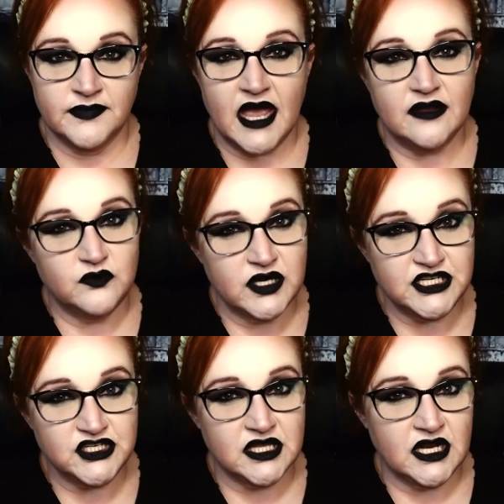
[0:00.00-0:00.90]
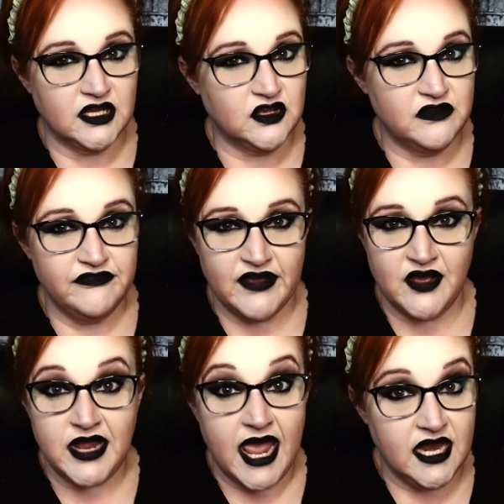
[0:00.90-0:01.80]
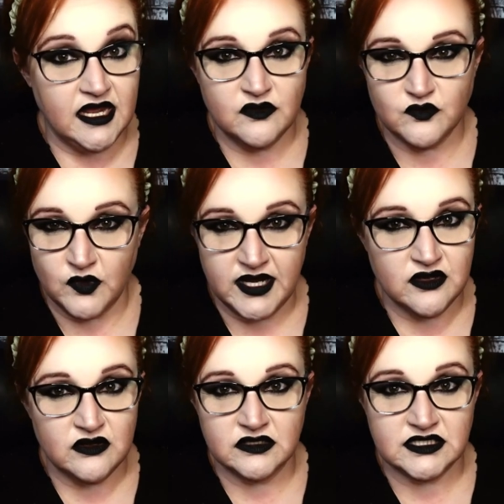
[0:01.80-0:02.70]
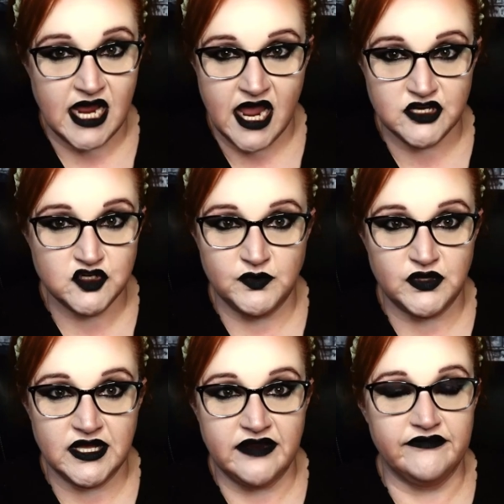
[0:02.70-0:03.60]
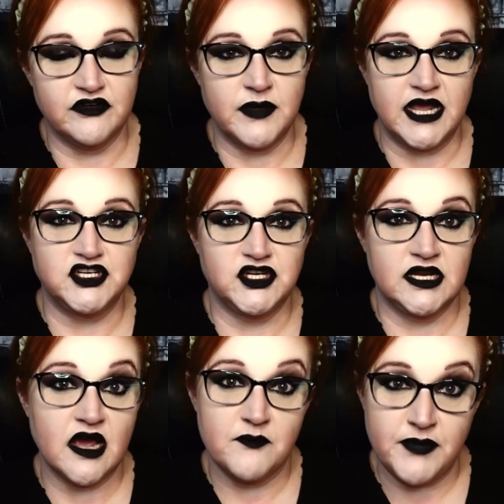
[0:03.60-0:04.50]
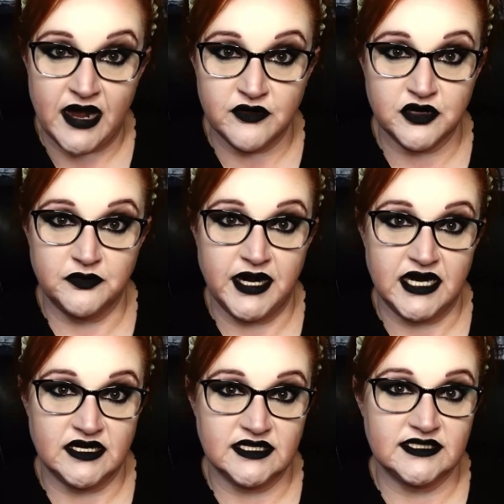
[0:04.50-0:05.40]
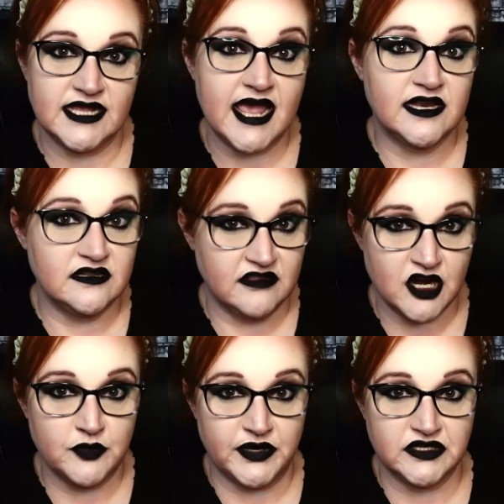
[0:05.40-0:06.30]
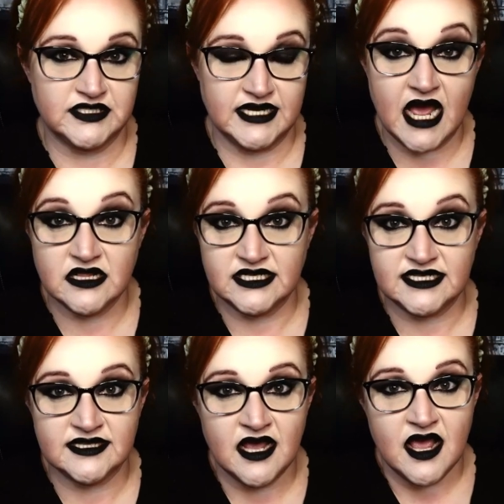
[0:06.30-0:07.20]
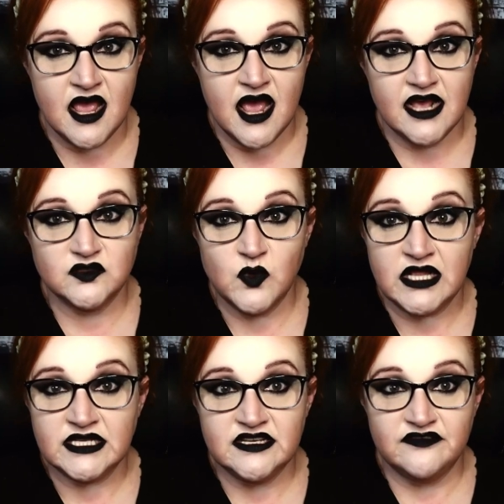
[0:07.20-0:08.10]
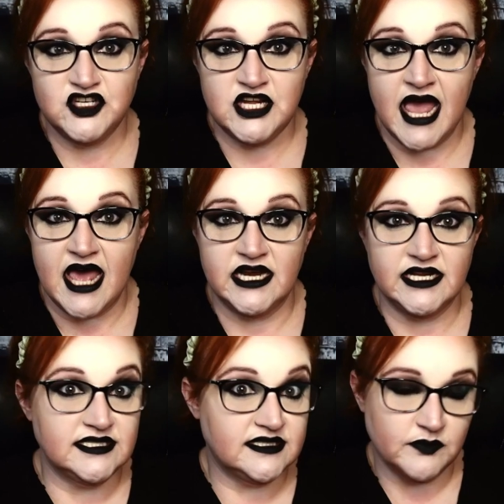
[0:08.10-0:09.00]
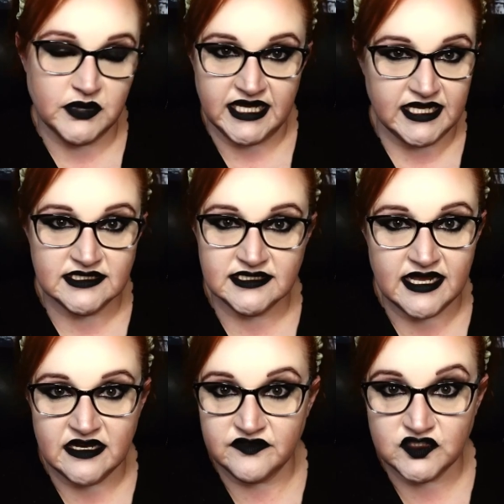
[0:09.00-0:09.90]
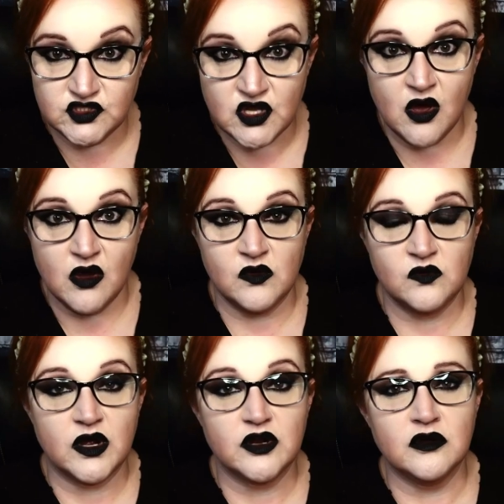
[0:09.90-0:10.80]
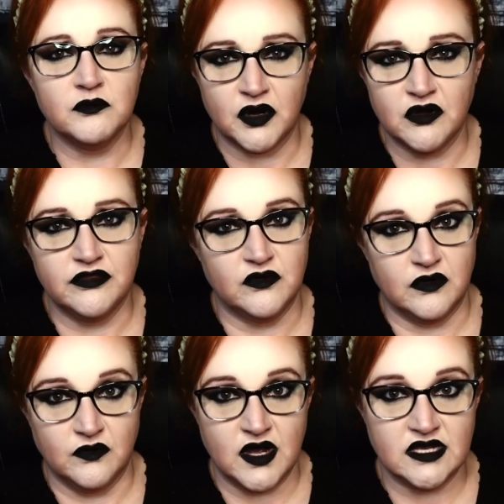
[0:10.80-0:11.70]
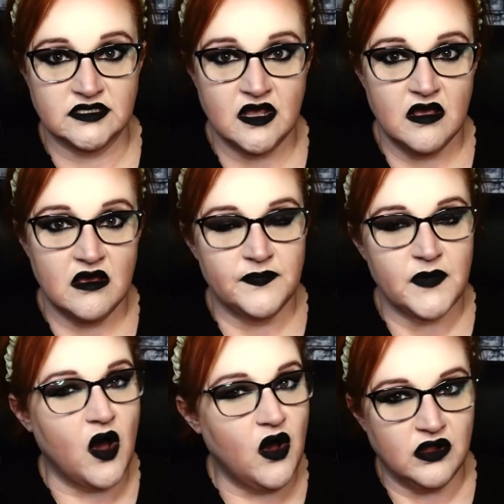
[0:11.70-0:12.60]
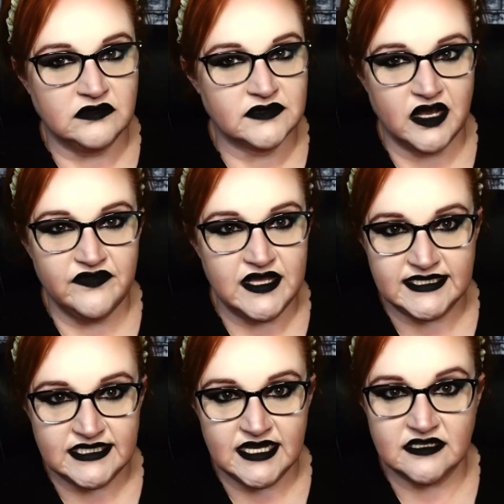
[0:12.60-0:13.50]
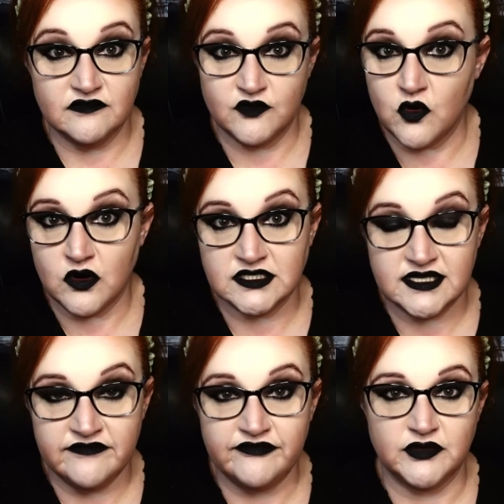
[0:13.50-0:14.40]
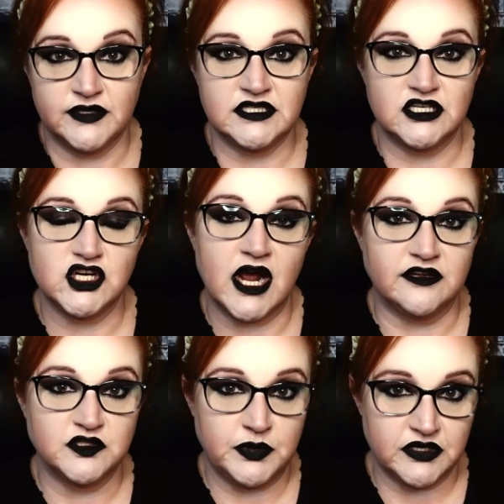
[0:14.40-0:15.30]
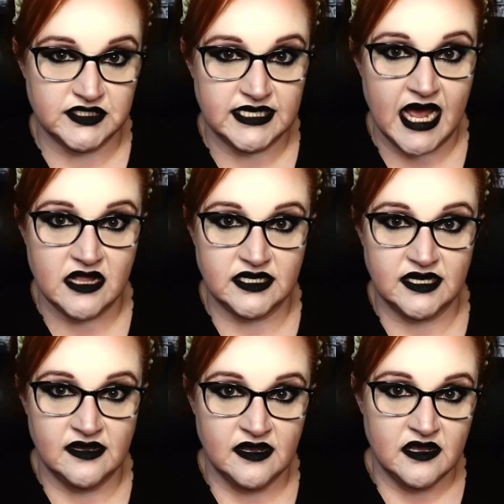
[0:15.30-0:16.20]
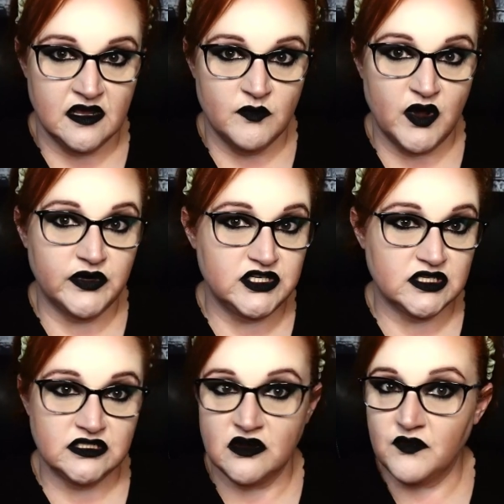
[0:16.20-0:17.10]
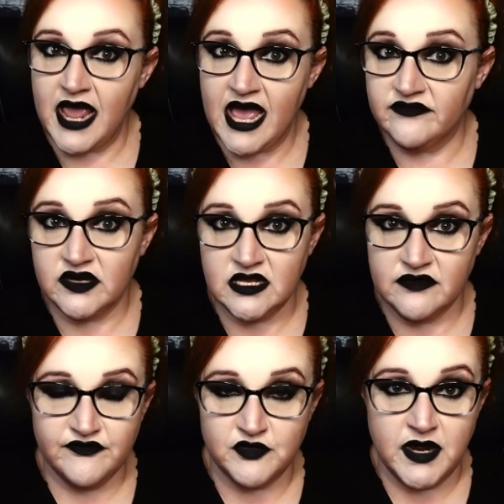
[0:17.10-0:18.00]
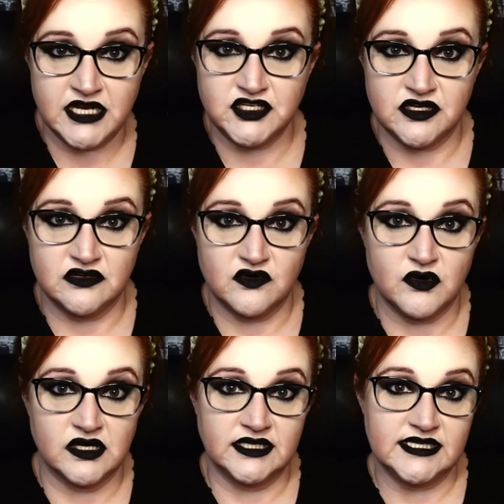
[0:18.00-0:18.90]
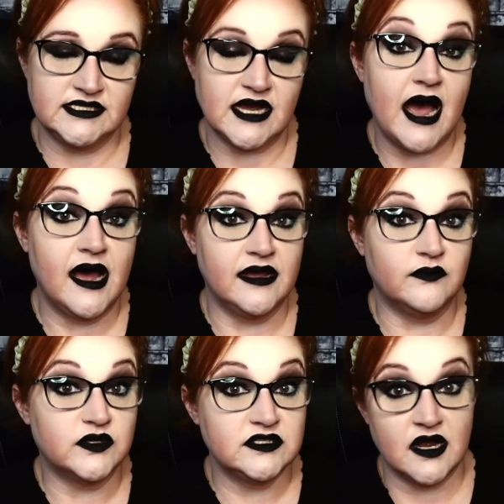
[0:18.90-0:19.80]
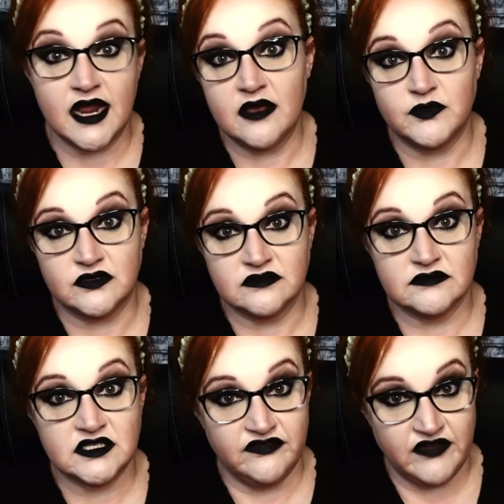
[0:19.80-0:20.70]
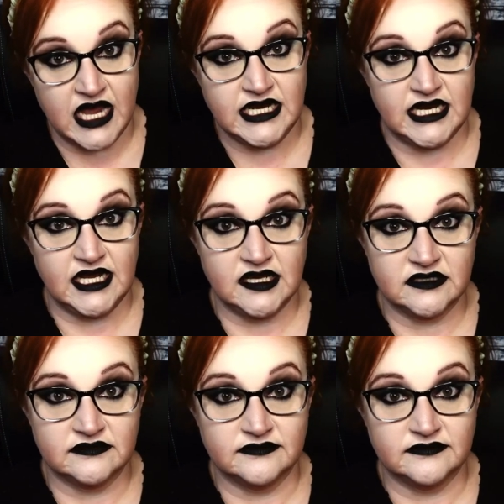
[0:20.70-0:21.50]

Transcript: I wish that I could have found any real, tangible information about her parents and their personalities, as well as if she had any siblings, and if so, what her birth order was. All of these things, of course, influence a child's personality, but we just don't have any information, or at least I was not able to find any.